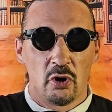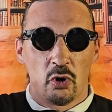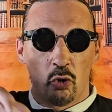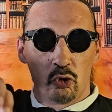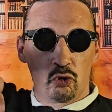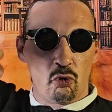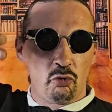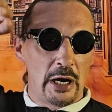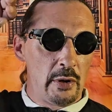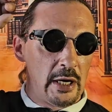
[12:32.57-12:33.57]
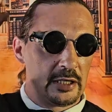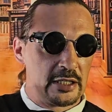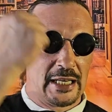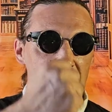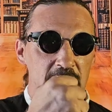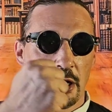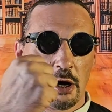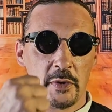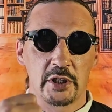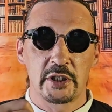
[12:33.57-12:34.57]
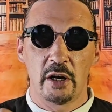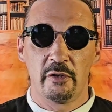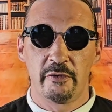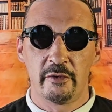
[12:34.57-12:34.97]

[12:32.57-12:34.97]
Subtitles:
or draw out and attack the arm itself.